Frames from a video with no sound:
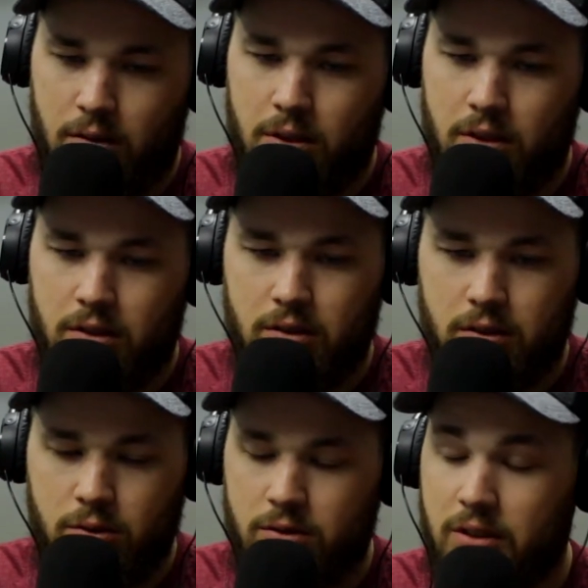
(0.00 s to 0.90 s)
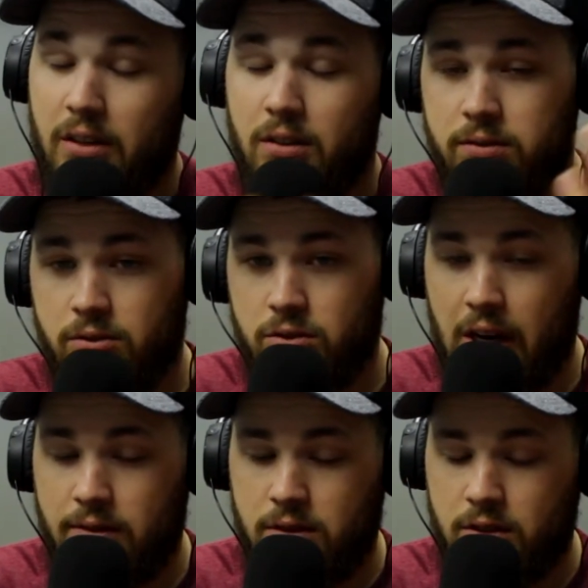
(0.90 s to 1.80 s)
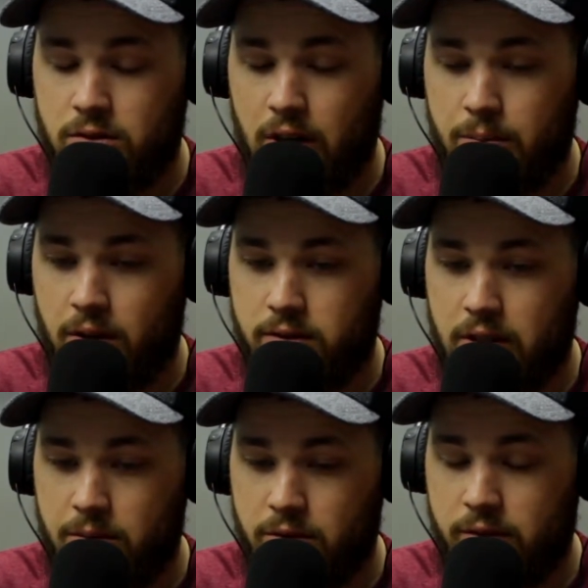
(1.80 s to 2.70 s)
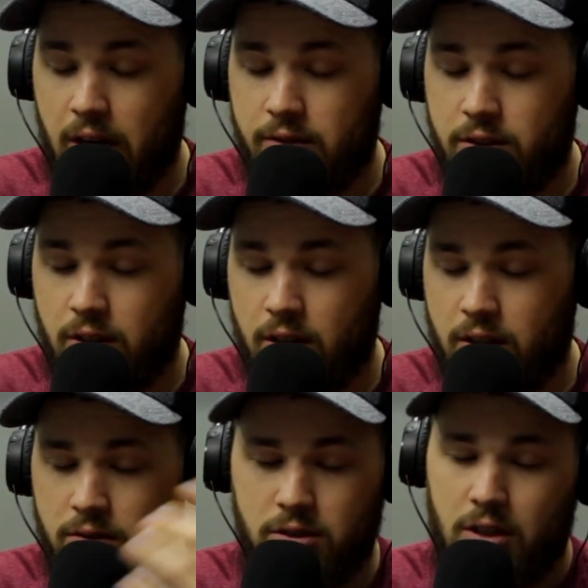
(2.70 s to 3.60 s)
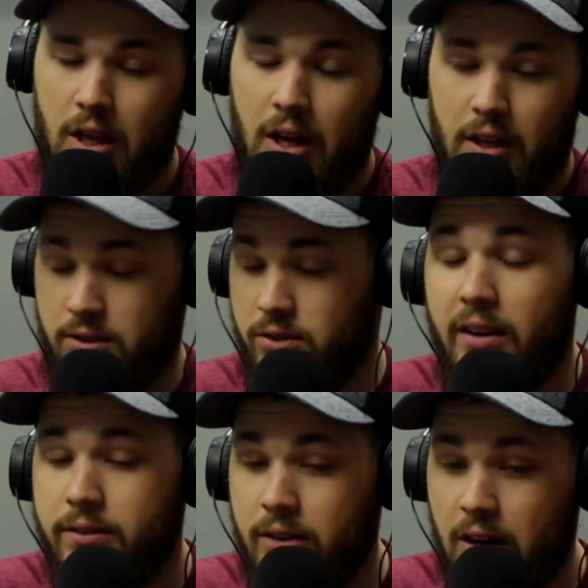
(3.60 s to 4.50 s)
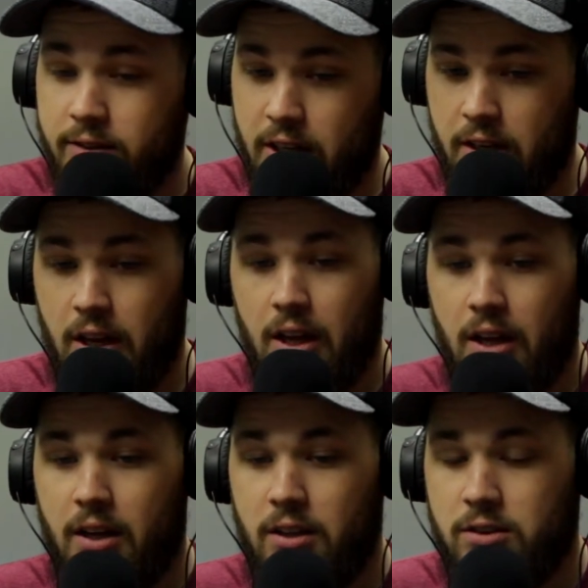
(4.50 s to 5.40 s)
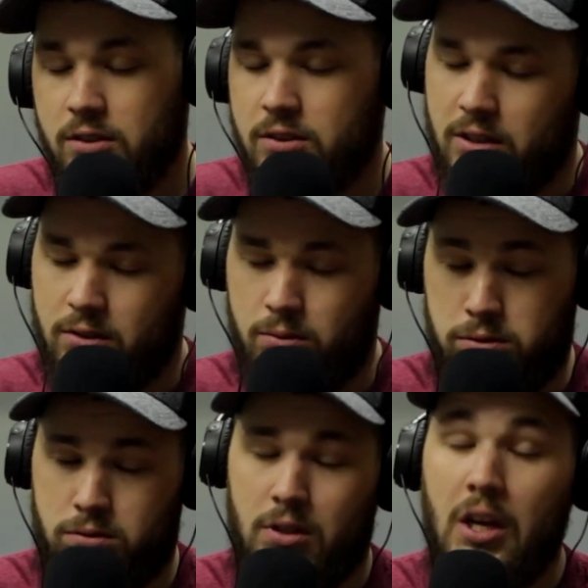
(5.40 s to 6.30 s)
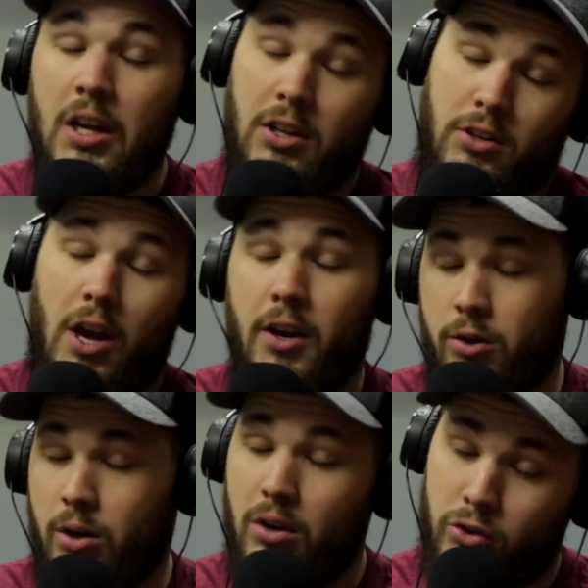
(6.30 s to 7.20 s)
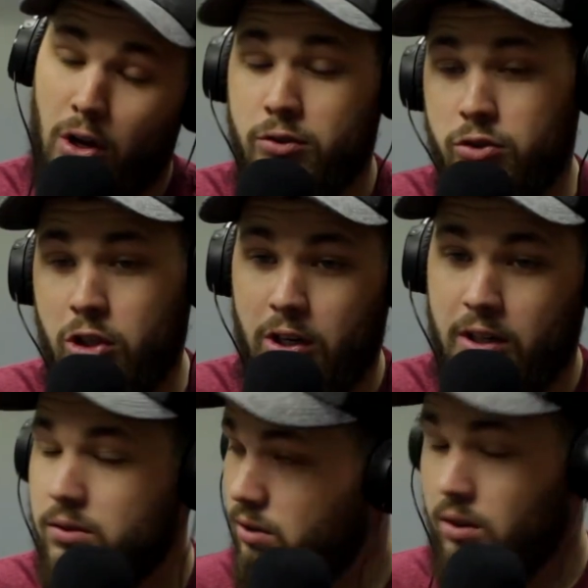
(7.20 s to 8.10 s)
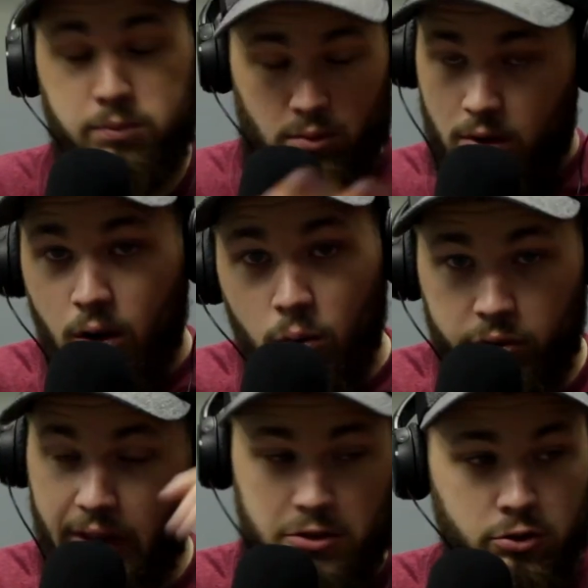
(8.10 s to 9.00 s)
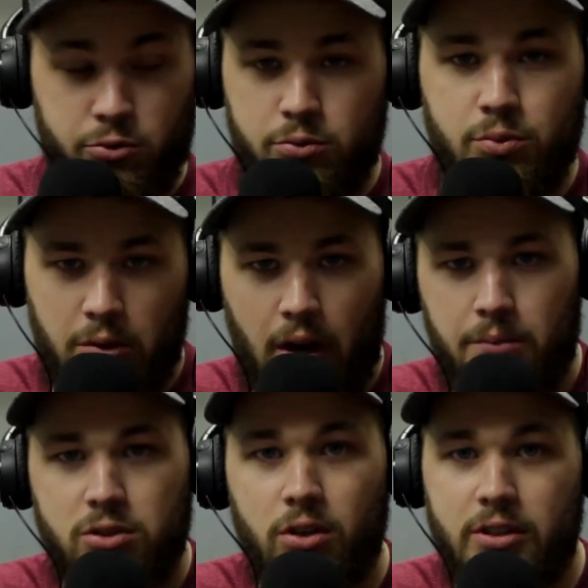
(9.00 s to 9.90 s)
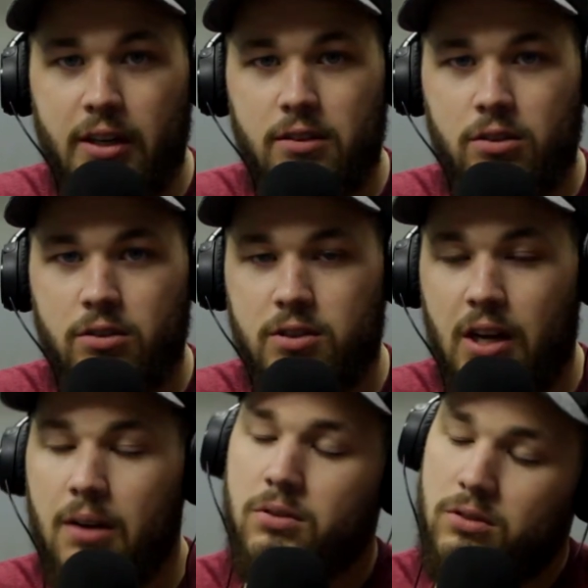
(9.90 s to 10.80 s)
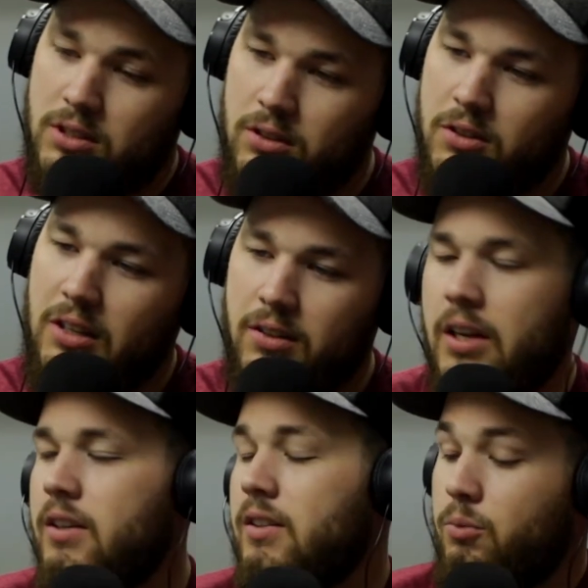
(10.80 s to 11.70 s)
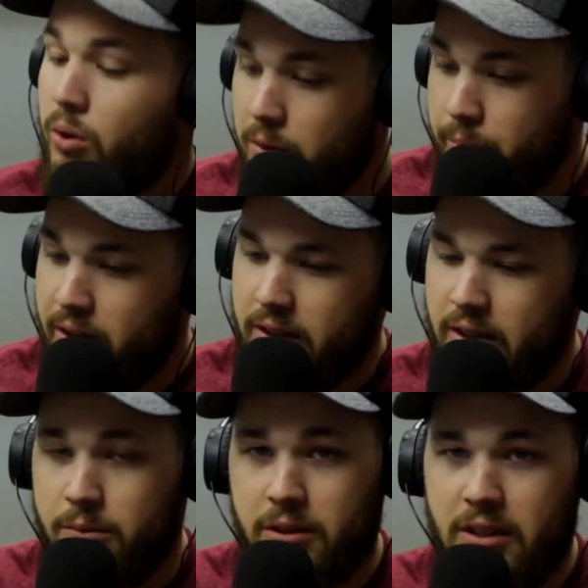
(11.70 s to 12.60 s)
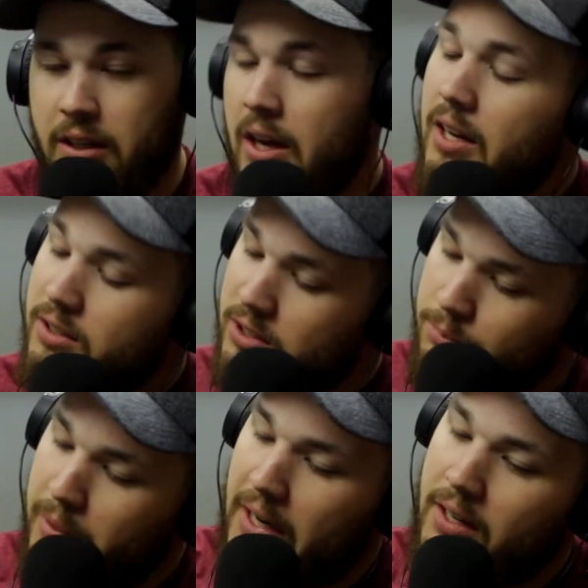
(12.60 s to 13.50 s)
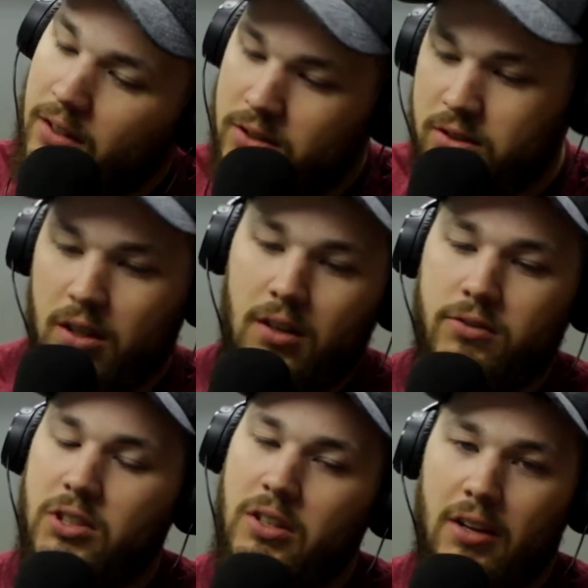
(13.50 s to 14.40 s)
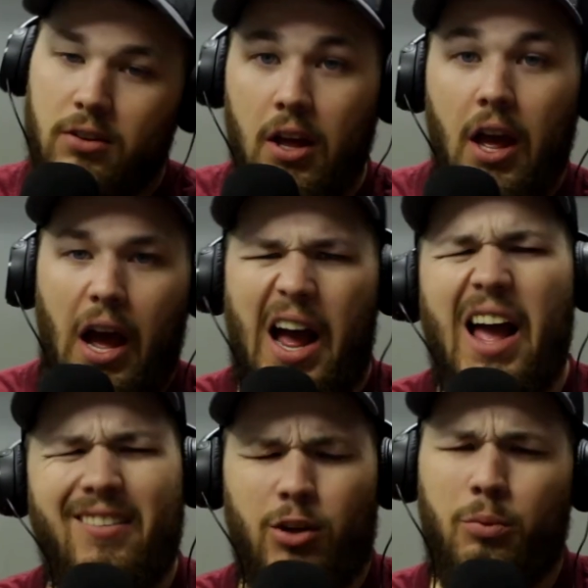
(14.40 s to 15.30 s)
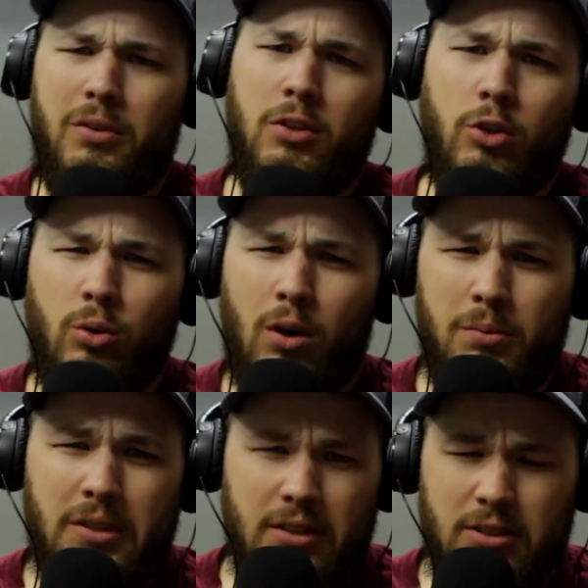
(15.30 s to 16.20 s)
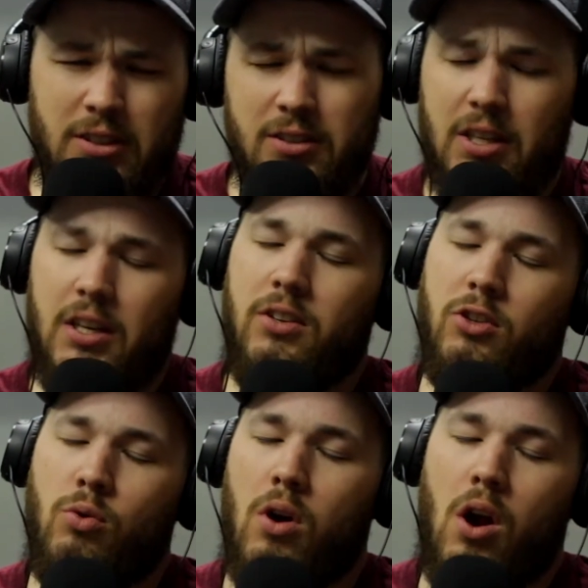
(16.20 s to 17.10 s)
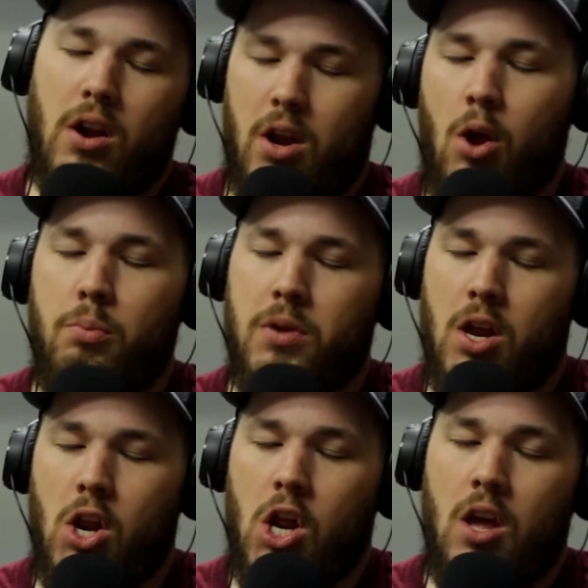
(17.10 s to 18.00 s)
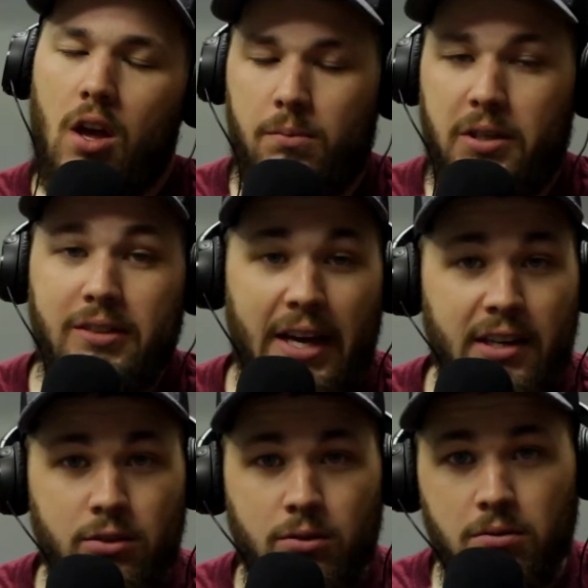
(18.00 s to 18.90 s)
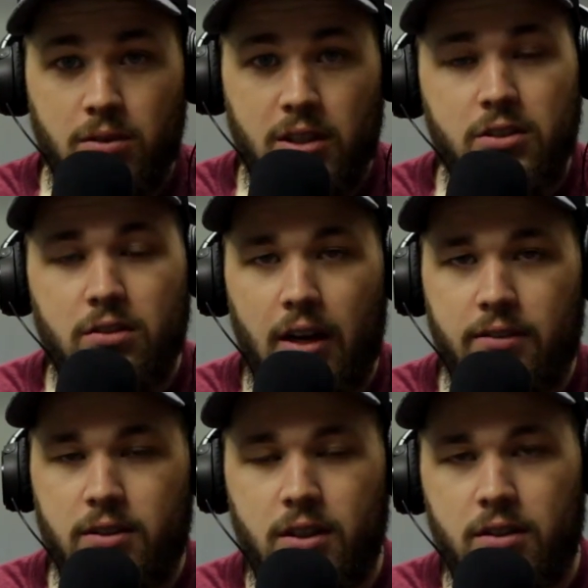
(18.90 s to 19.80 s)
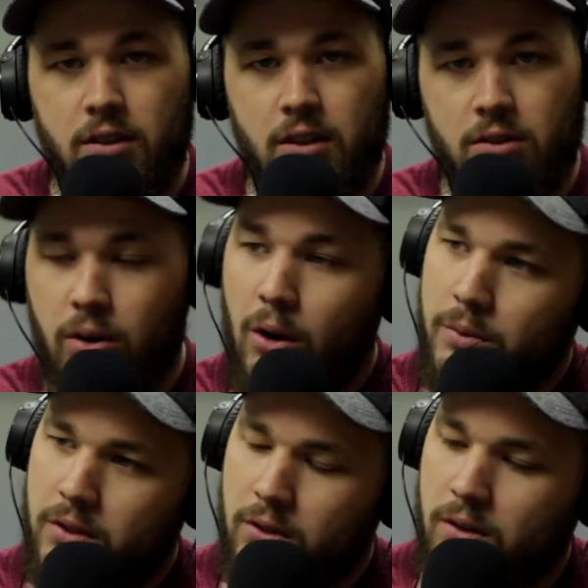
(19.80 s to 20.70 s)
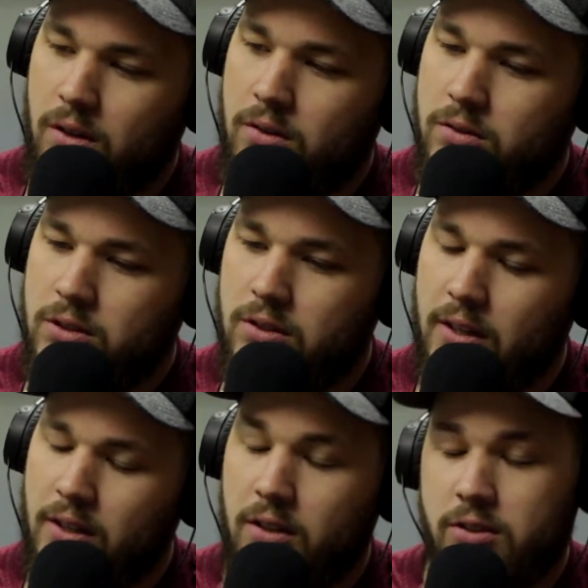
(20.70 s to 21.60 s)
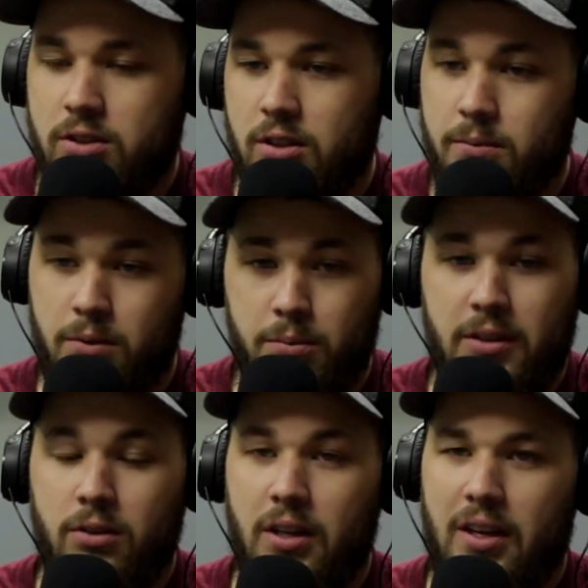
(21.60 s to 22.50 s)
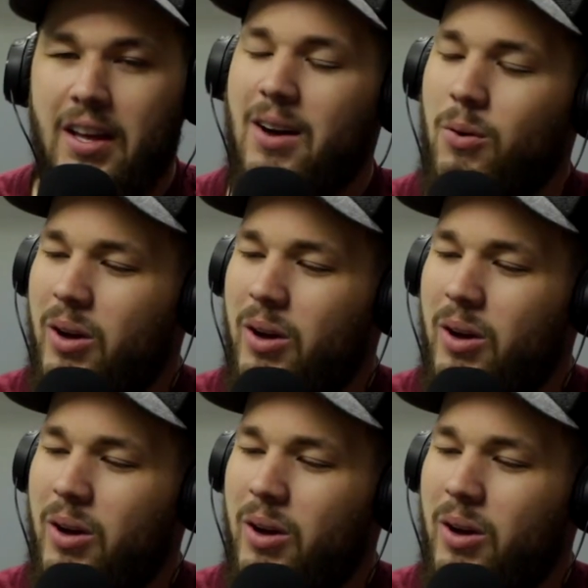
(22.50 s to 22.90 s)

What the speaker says: And I'm like, you said the drop-off time is 5 o'clock. It's not 5 yet. And she says, now I gotta go outside and check it. I was like, I'm sorry, you gotta do your job. So she goes outside with the billy club again. She's banging on stuff. I have to open the U-Haul because she said it's too hard to open. I'm like, Daniel, get your life together. So I open the U-Haul. She's like, it looks good. I'm like, okay.